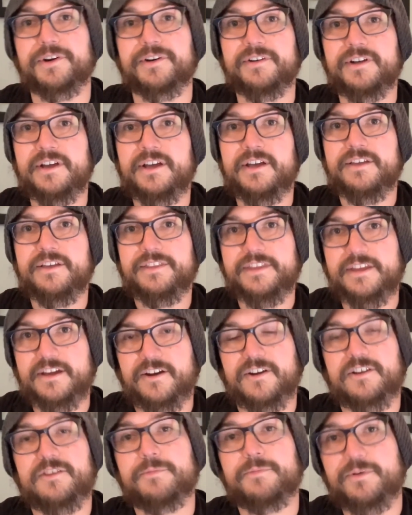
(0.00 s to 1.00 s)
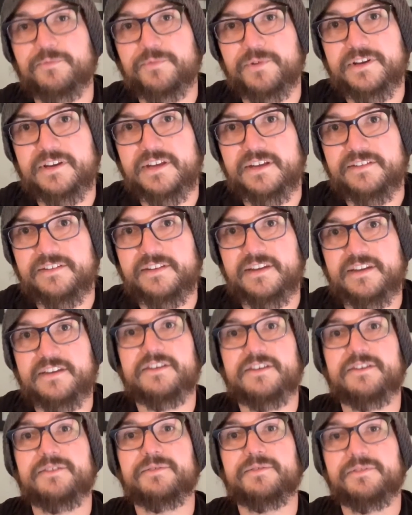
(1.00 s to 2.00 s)
the argument would
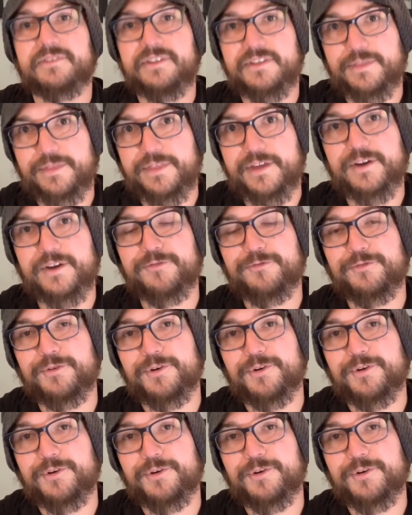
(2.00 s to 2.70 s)
continue, therefore,